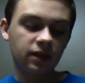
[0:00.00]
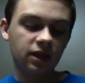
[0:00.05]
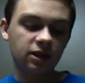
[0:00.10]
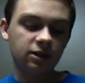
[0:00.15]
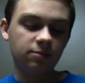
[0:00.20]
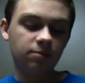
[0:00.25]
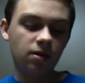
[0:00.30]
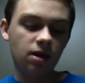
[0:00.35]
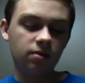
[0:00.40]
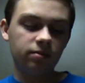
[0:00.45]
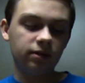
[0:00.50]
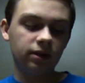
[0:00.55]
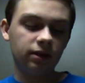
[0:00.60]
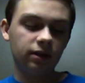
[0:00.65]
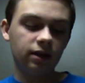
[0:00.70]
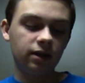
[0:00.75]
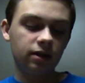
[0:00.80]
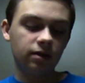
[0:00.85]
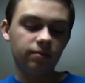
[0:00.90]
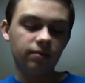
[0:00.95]
It's probably
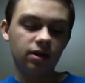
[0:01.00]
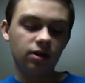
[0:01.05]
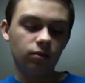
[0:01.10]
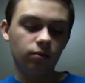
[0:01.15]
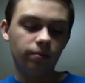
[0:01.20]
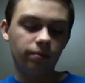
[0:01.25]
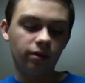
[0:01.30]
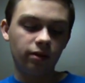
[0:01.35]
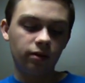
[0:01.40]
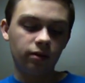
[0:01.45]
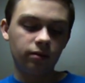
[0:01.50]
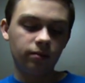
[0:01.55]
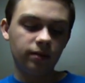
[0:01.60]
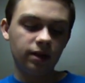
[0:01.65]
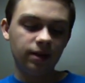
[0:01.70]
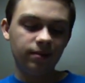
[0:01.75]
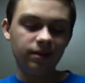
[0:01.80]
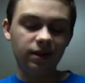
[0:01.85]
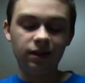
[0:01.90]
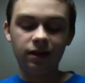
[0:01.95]
like a metal burr,
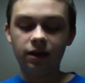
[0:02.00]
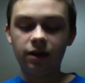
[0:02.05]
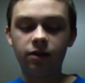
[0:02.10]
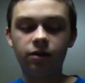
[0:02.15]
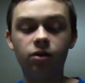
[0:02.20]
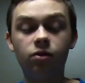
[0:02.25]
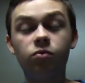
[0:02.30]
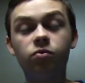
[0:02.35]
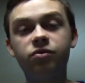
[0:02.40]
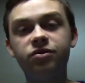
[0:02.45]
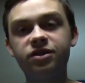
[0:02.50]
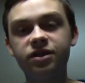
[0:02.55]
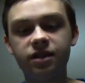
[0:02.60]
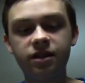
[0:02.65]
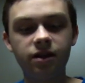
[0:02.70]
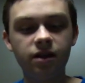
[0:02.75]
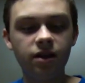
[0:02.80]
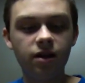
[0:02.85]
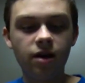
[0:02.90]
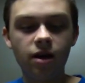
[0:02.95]
maybe. I don't know. We'll see.
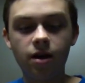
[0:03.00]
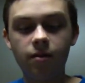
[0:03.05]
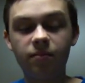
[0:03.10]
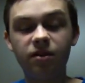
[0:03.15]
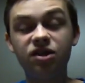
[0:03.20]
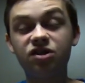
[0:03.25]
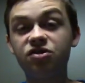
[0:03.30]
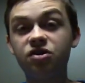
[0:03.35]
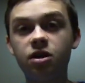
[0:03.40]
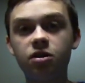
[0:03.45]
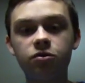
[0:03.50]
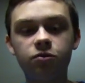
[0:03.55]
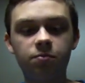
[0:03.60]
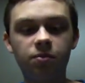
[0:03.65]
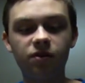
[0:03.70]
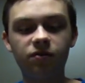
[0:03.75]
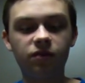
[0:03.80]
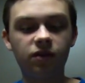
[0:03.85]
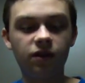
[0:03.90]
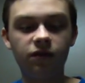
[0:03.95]
But it cycles
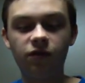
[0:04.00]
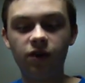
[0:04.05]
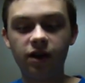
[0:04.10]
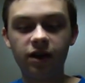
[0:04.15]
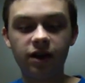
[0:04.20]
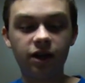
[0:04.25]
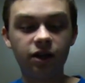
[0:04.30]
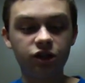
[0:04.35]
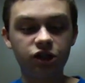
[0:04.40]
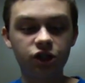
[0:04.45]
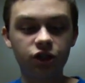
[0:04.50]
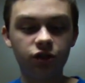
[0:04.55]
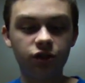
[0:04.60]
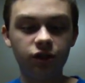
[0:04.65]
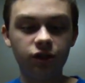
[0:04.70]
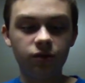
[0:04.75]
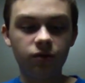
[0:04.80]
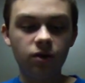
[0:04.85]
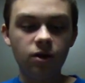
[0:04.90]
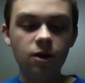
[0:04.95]
perfectly fine, I assure
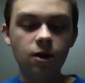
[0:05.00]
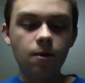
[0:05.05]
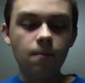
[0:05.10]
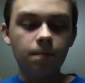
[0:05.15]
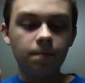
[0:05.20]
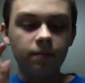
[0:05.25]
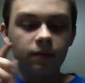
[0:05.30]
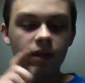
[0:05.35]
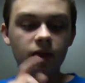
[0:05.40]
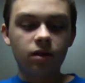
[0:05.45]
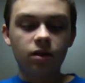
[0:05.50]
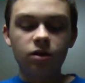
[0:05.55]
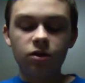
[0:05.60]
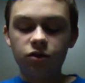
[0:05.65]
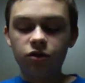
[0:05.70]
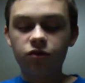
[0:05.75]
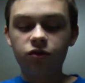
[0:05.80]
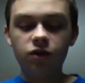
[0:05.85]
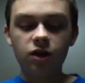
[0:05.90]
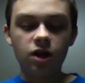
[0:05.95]
you.
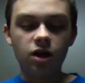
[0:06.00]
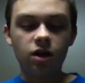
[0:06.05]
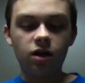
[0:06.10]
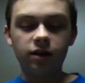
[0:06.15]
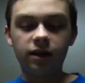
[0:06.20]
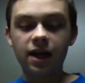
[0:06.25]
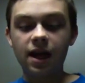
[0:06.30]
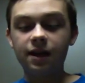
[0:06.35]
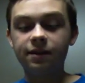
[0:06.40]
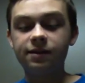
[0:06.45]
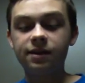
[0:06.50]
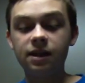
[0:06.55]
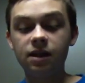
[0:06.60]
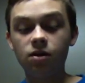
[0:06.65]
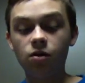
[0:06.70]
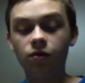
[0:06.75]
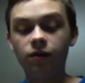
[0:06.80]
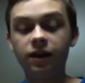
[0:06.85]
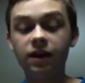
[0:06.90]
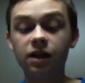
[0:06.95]
The gas
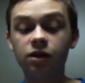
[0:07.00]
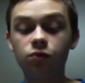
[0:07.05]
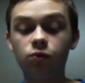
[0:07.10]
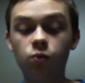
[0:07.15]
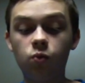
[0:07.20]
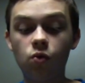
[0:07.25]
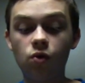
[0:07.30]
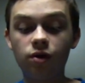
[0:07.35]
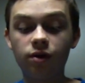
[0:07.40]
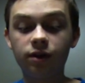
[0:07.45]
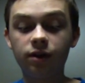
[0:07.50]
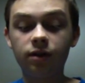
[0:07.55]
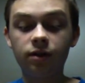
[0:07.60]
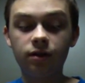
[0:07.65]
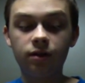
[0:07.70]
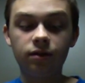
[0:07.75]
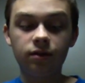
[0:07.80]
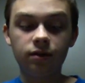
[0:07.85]
key only has one